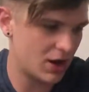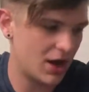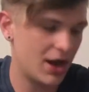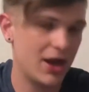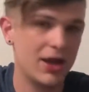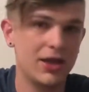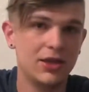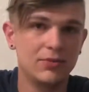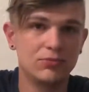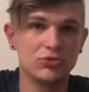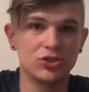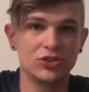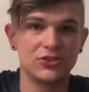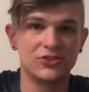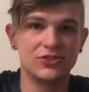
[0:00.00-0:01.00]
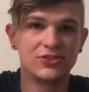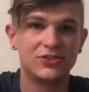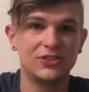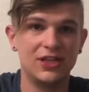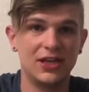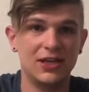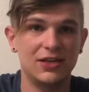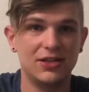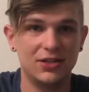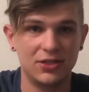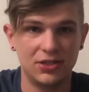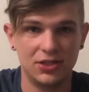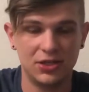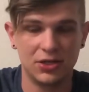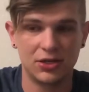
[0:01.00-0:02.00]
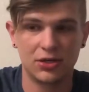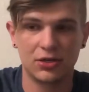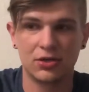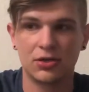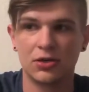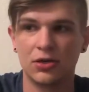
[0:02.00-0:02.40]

I'm just standing here